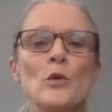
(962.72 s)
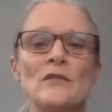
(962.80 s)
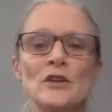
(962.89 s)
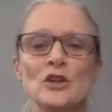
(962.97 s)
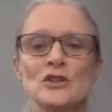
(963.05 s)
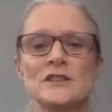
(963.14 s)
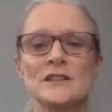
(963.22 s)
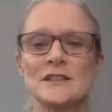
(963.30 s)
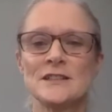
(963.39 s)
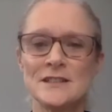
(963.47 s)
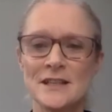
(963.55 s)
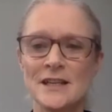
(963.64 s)
looked at a
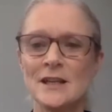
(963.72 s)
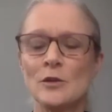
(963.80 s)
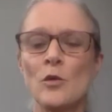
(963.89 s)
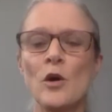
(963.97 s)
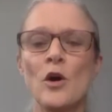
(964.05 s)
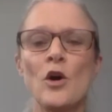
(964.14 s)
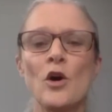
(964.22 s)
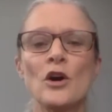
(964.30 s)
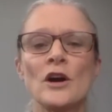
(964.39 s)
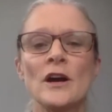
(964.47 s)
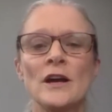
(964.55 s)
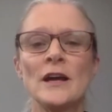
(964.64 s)
seal walk.
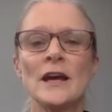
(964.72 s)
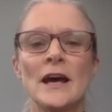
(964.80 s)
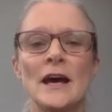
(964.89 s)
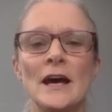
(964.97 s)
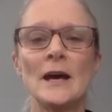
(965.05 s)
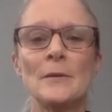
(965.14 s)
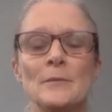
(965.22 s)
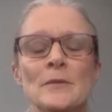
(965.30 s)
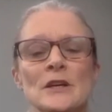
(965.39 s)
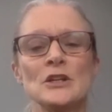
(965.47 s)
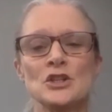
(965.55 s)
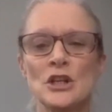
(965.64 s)
Um,
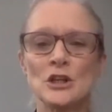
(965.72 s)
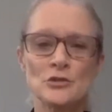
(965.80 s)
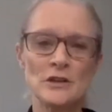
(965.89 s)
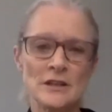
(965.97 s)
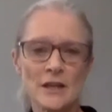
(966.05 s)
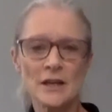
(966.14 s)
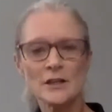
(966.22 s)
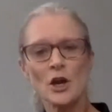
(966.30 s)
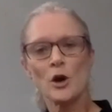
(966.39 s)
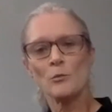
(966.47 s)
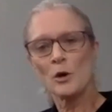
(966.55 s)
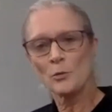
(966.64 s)
children can
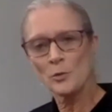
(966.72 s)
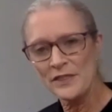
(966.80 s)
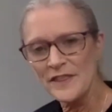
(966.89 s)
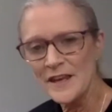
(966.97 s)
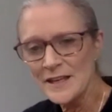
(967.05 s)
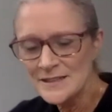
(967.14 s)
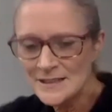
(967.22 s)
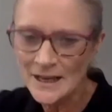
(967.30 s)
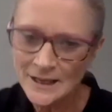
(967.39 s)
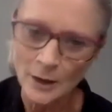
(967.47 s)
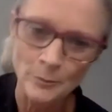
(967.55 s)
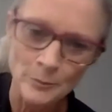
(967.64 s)
come up with things
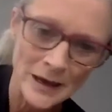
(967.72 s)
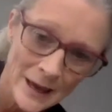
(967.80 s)
like a bear